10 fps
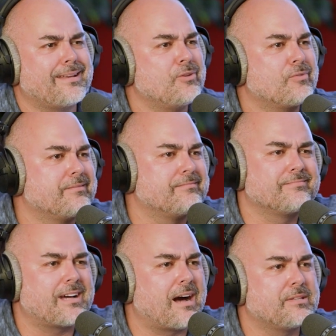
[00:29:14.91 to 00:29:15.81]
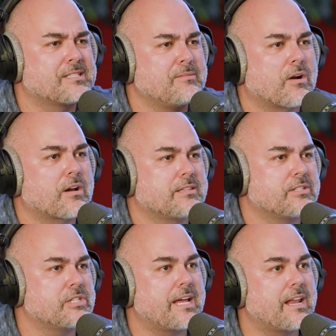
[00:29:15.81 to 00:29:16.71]
and you can obviously market the
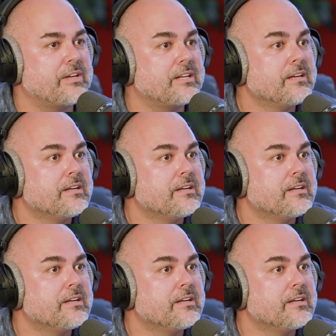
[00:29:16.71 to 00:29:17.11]
shit out of it